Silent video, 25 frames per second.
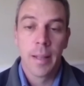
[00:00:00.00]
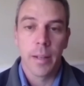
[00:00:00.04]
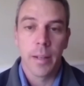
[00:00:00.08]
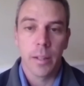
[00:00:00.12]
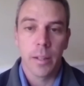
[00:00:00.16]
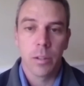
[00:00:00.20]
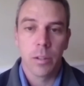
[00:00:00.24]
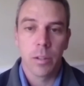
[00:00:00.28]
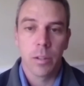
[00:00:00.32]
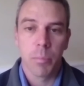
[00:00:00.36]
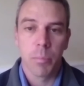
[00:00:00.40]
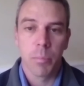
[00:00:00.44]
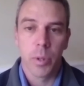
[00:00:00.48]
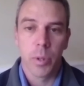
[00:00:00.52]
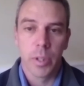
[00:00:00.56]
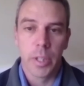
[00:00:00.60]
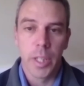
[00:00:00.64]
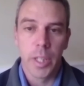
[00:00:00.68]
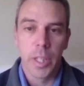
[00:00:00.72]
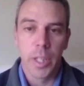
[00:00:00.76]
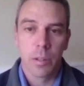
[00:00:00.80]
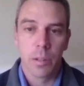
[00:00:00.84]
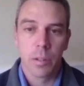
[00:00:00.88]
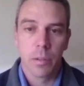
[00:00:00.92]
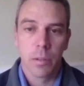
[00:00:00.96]
that could
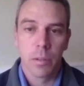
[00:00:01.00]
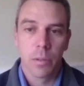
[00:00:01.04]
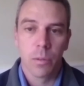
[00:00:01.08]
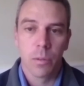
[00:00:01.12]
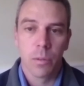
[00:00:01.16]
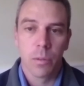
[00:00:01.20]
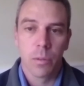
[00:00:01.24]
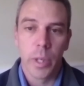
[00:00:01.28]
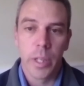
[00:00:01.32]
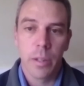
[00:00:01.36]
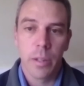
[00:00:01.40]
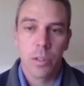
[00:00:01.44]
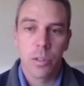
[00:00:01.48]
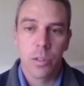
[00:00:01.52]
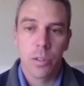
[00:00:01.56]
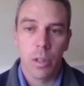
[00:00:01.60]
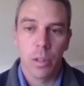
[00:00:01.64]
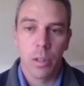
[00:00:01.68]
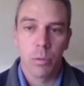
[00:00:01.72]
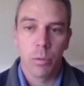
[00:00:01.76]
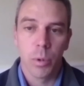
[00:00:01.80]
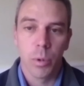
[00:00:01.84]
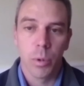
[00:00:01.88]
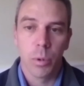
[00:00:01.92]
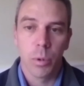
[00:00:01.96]
predict when the
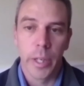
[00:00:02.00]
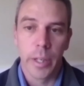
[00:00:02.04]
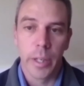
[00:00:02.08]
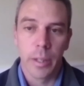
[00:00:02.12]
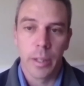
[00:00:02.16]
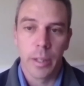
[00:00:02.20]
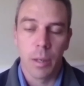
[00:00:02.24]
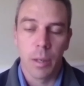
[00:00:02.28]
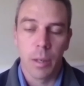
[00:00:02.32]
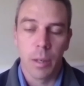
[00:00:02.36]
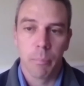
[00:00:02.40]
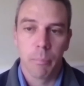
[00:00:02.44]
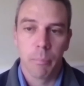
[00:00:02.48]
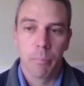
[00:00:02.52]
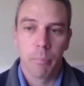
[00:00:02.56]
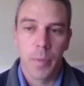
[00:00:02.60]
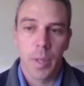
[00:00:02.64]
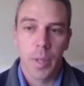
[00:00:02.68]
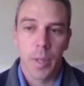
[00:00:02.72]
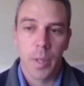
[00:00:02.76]
child will wake up